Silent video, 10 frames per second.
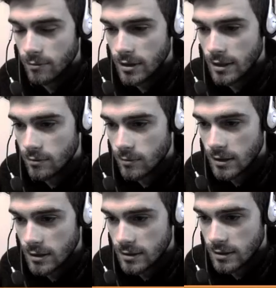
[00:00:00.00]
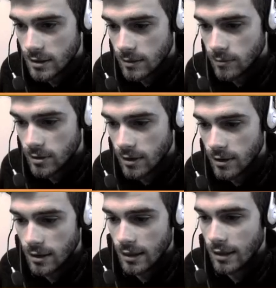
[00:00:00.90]
We didn't win this time, but
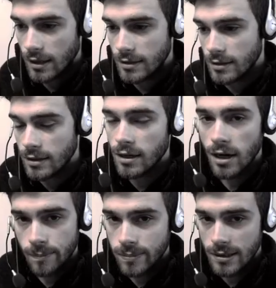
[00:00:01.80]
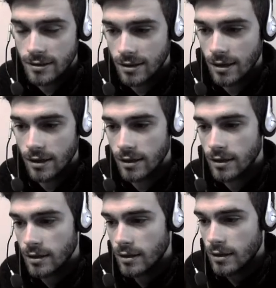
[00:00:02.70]
yeah, like the guy placed like
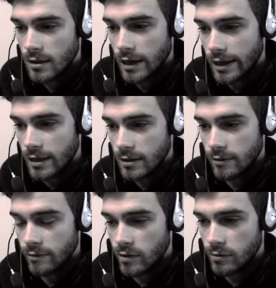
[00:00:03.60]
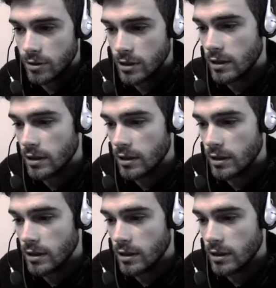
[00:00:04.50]
a very